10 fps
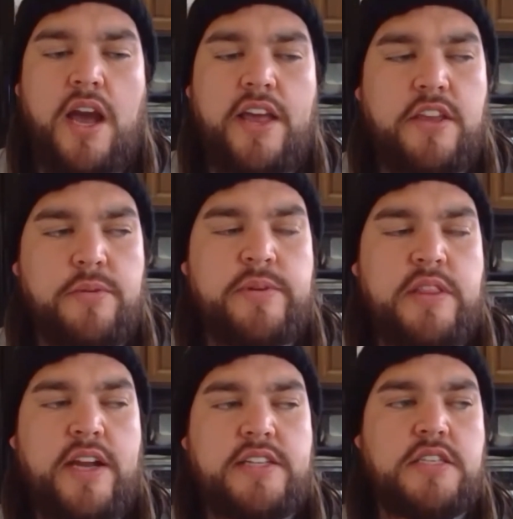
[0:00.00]
I think we would
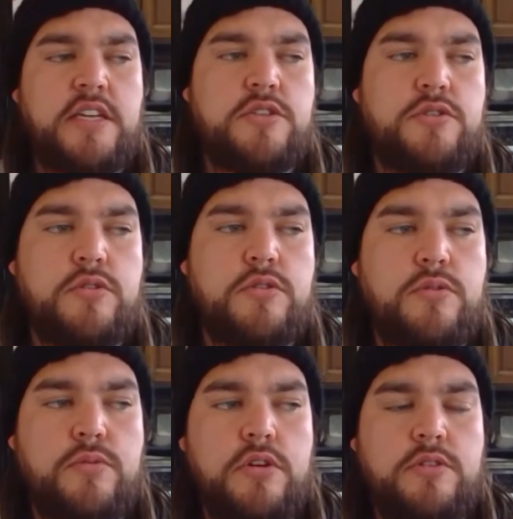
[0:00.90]
like to get to a
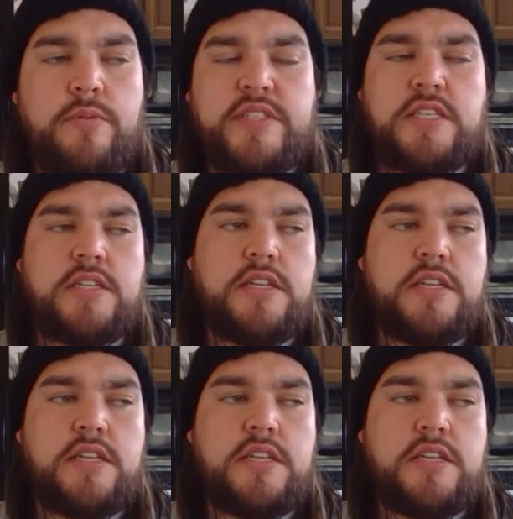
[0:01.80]
world where we didn't